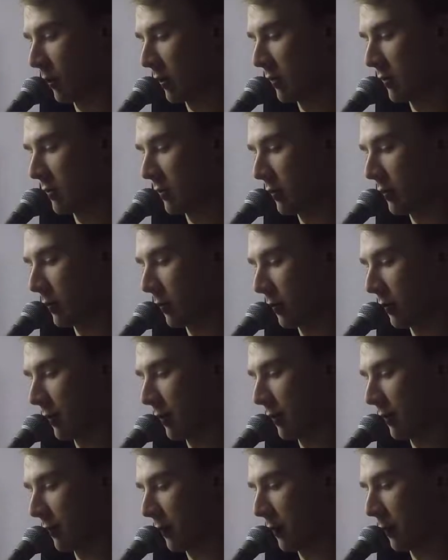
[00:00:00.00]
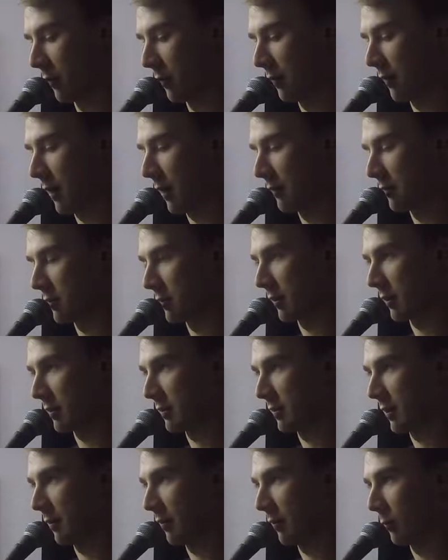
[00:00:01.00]
1, 2, 3, 4, 5,
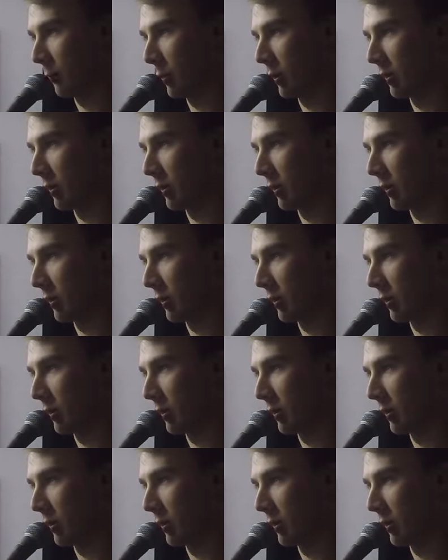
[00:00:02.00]
6, 7.